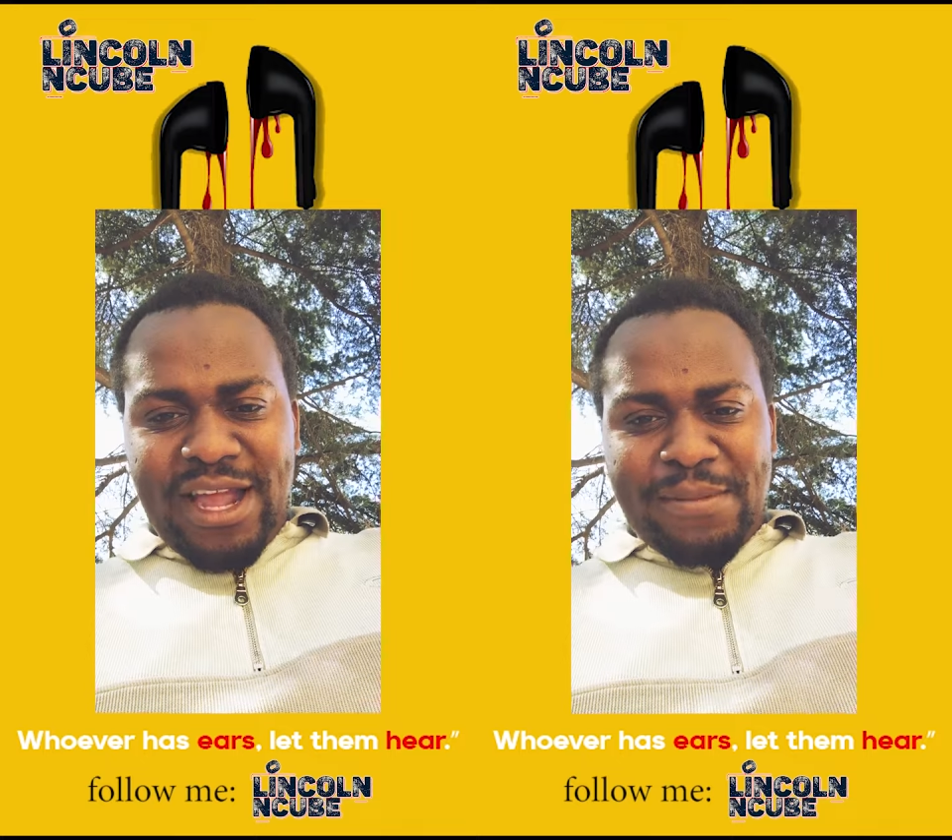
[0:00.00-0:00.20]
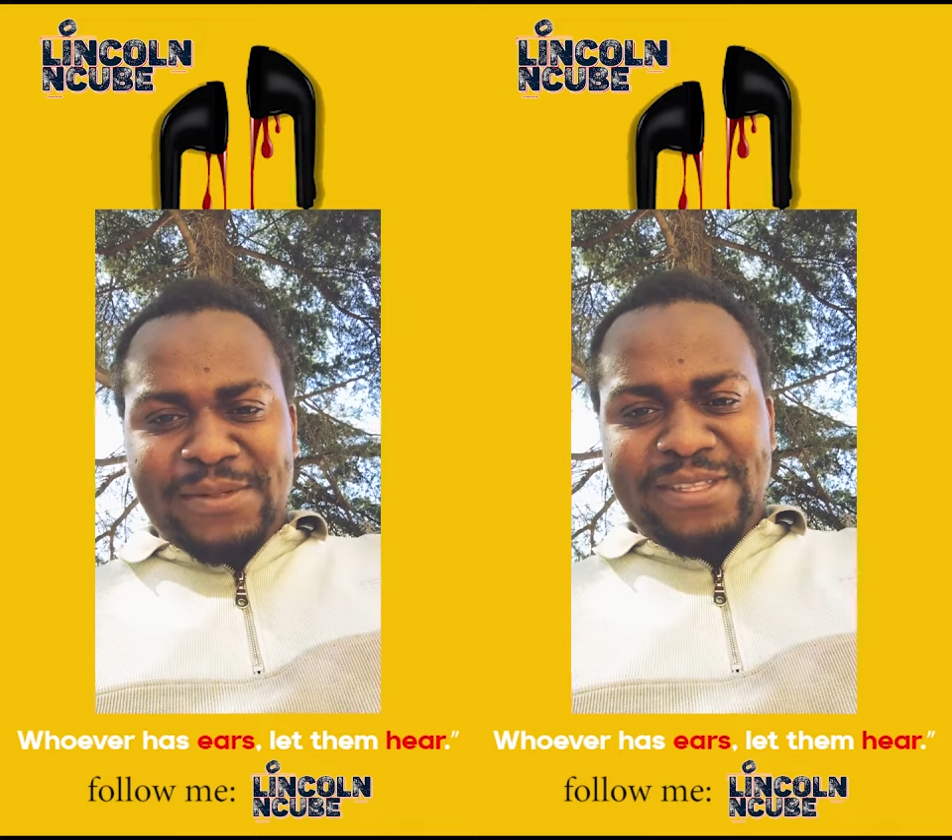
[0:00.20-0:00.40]

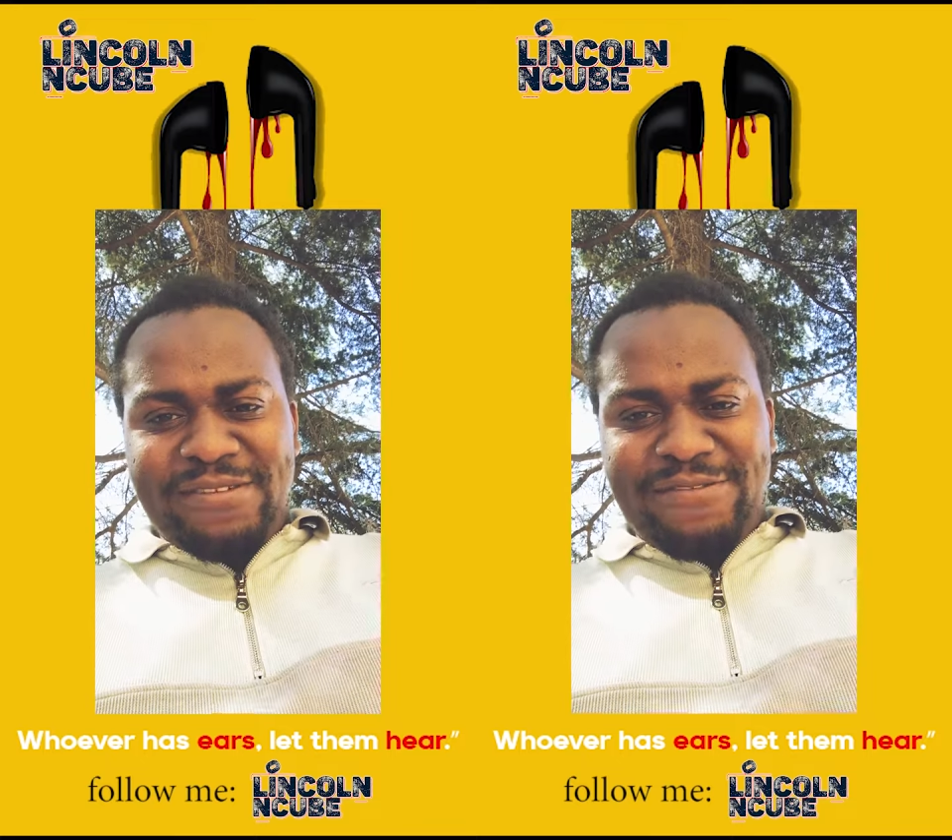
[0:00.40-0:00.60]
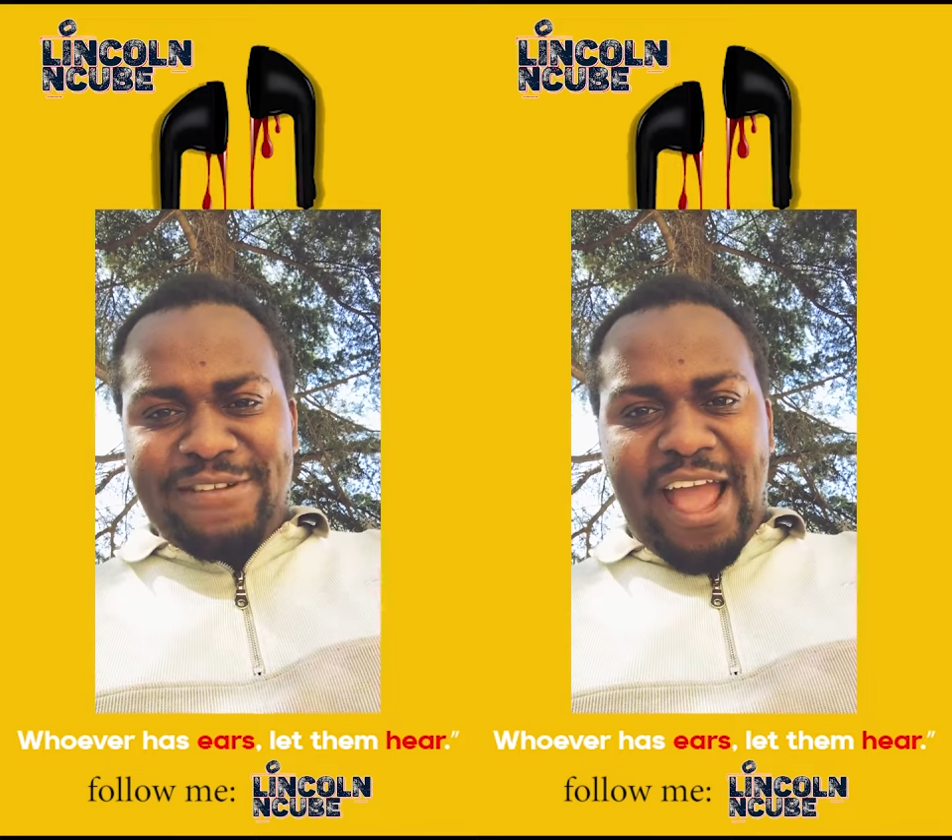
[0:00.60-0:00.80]
come to
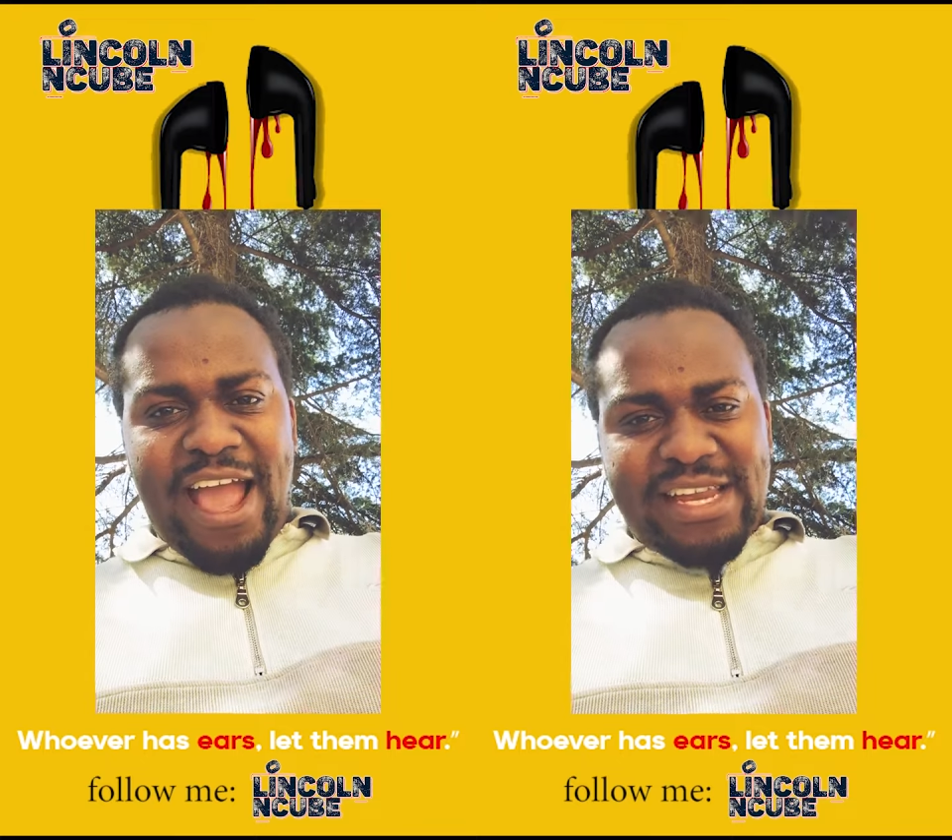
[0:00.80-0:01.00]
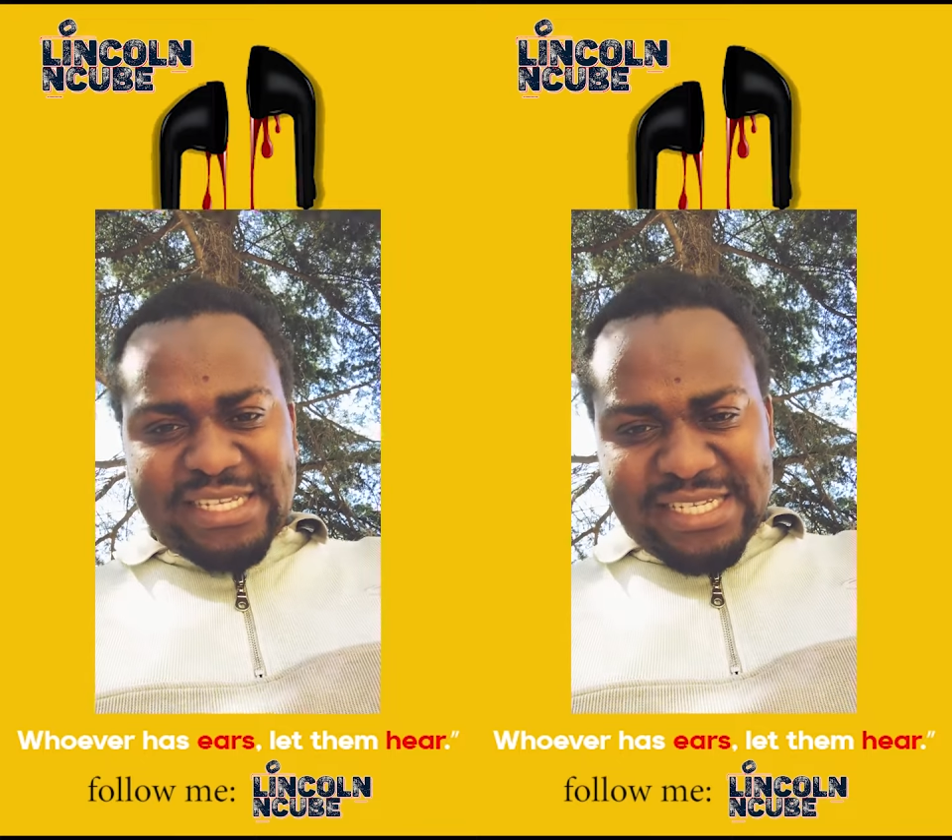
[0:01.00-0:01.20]
the
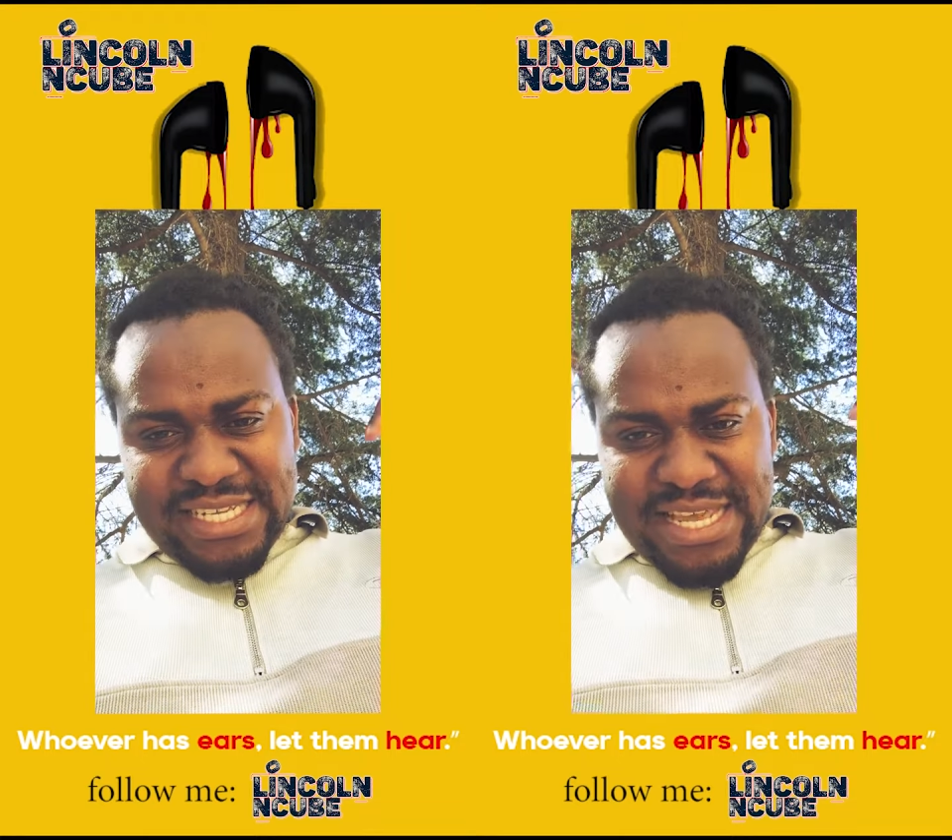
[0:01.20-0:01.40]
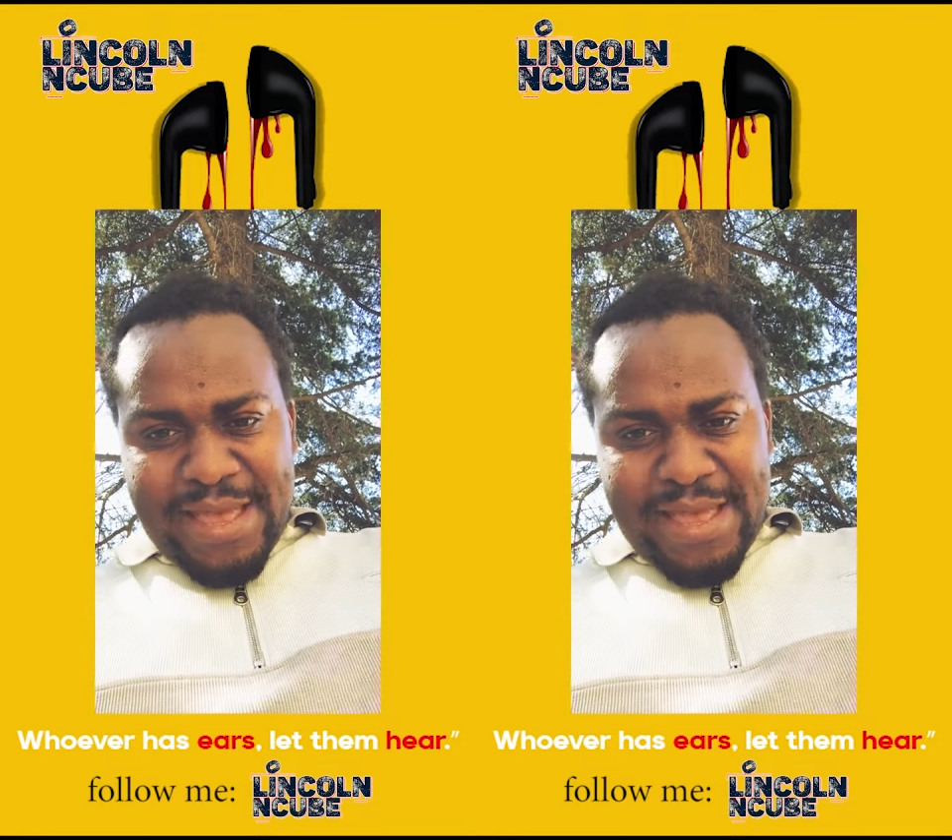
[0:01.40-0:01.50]
front